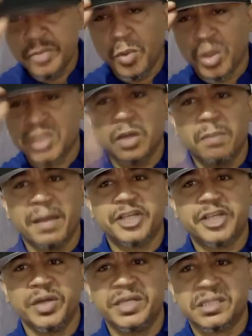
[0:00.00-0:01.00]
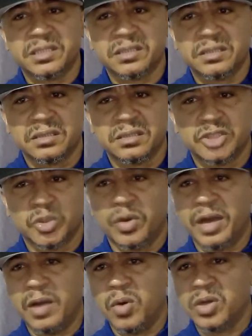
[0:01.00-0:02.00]
was not my choice.
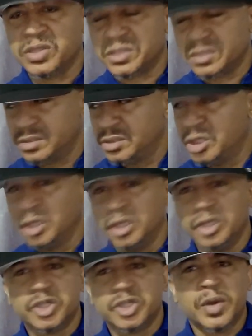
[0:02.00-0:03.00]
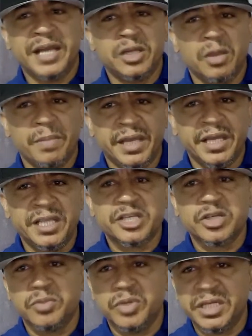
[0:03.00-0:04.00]
Sowore was. Sowore did not make it.
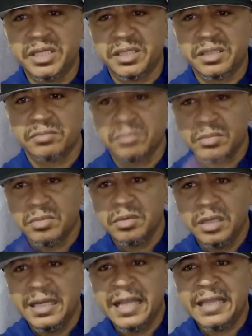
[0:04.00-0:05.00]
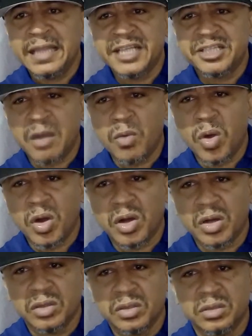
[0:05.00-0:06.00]
Tinubu did. Let Nigeria work.
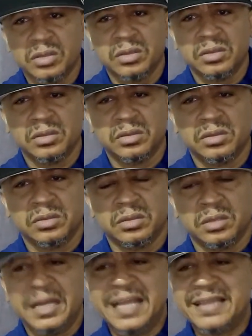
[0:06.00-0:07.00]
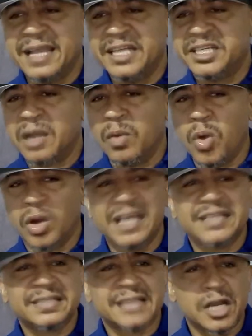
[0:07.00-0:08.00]
Let Nigeria work.
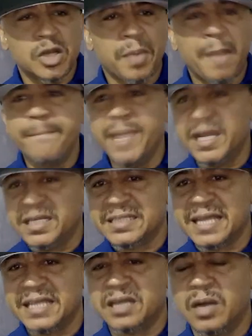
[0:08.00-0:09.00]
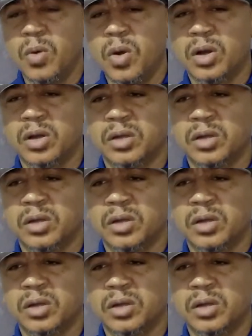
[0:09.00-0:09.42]
Let's stand up and make this Nigeria work.